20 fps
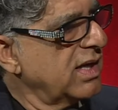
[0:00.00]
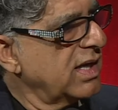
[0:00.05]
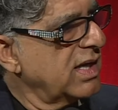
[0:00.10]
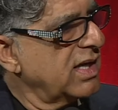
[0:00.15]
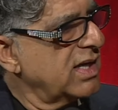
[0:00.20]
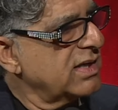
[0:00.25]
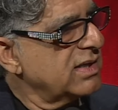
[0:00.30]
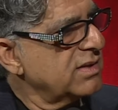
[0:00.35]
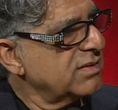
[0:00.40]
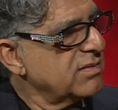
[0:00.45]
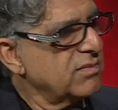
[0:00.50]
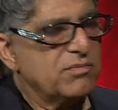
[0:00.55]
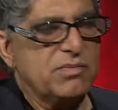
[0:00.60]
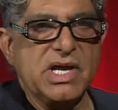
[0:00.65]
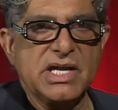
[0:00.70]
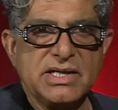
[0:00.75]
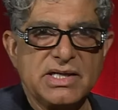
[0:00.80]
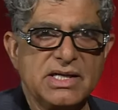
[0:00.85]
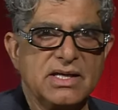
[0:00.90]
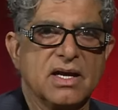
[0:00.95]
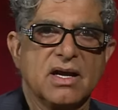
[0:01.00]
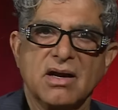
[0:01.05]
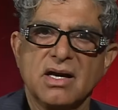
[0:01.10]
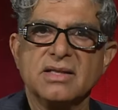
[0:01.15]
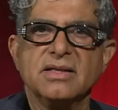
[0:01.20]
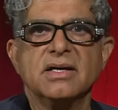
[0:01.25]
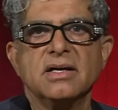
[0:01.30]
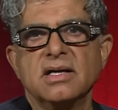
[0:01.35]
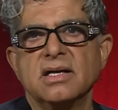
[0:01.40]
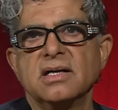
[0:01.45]
and many
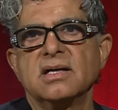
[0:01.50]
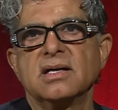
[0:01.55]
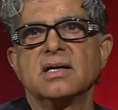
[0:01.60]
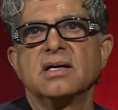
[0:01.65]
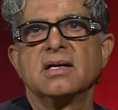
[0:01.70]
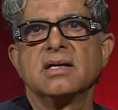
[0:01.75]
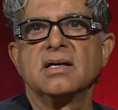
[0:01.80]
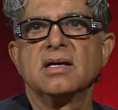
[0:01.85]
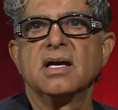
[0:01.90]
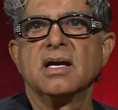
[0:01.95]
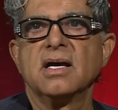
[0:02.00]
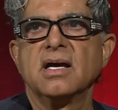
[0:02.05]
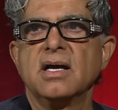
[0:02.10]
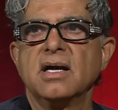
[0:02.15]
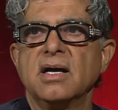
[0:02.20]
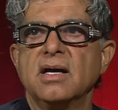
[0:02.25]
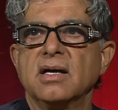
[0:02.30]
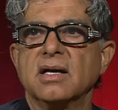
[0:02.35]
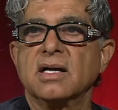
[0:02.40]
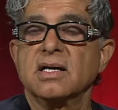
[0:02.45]
other uh,